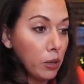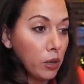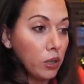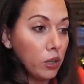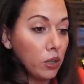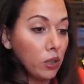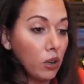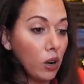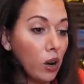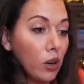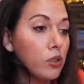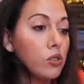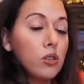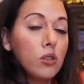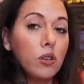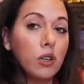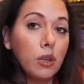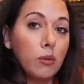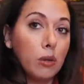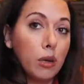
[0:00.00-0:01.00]
but you're
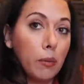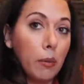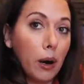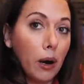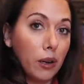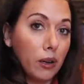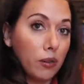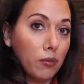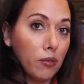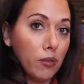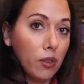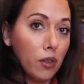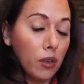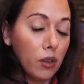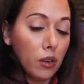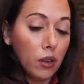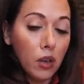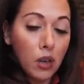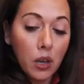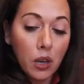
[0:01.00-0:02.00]
also gonna be a part of
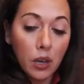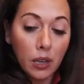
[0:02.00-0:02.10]
the